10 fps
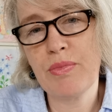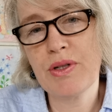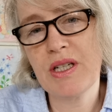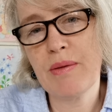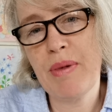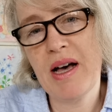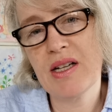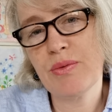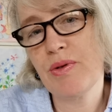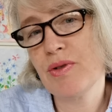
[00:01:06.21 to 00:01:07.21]
But in the
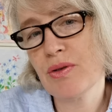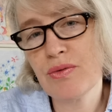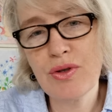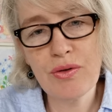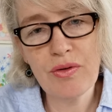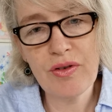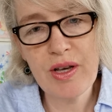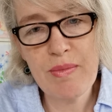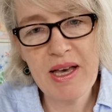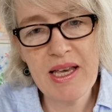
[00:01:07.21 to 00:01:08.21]
past, we've done
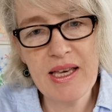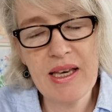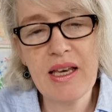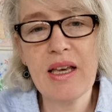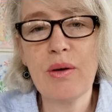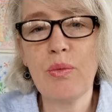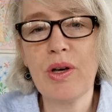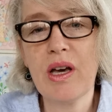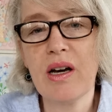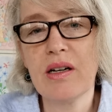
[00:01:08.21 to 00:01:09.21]
jewellery making,
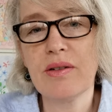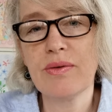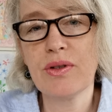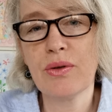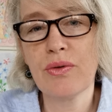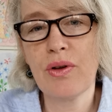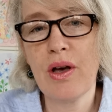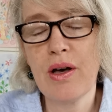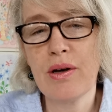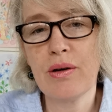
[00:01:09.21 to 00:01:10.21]
we have done
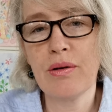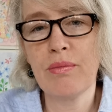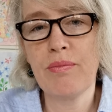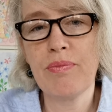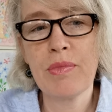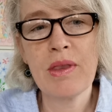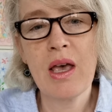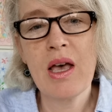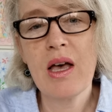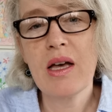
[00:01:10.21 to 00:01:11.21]

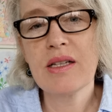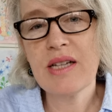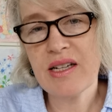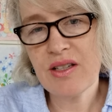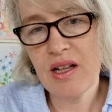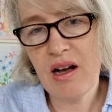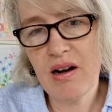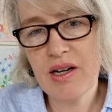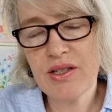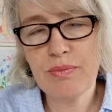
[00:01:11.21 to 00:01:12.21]
textile
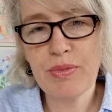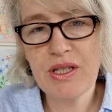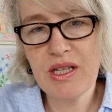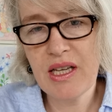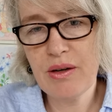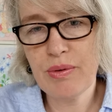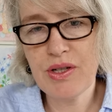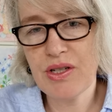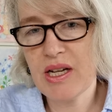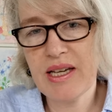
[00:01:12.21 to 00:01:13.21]
art, batik,
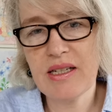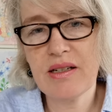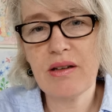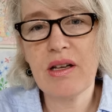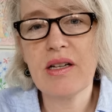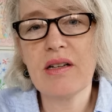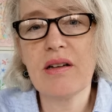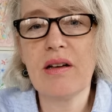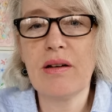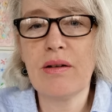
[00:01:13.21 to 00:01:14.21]
which is like a